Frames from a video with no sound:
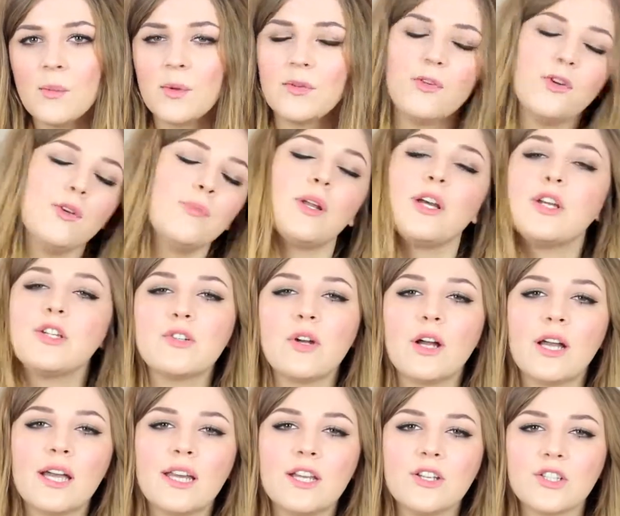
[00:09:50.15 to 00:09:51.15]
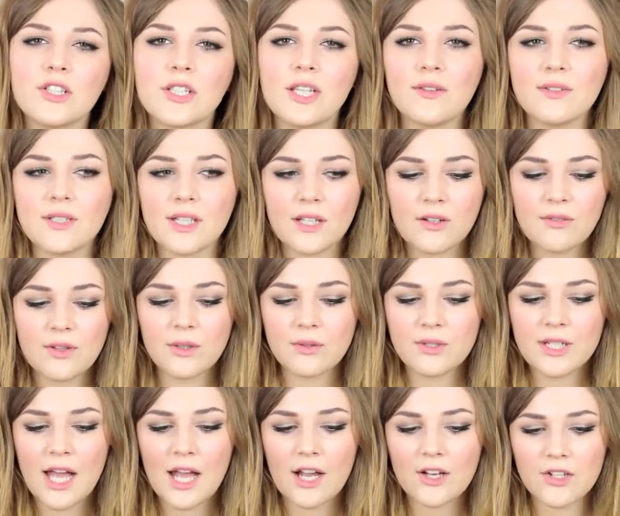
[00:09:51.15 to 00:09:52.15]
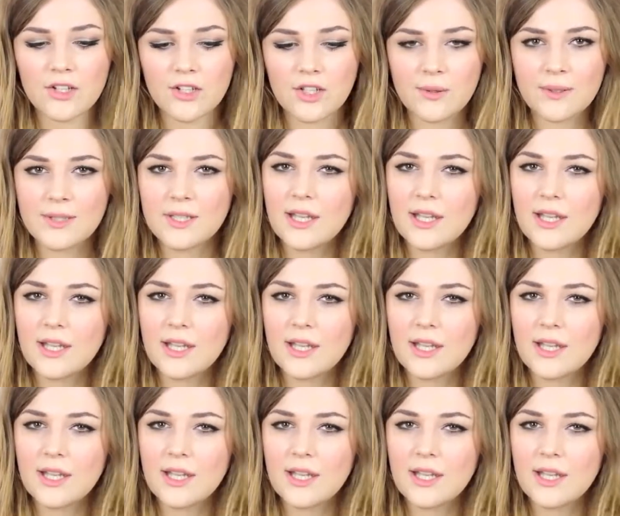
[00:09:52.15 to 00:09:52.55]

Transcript: before you blow dry it, and it just gives like a real texture to it.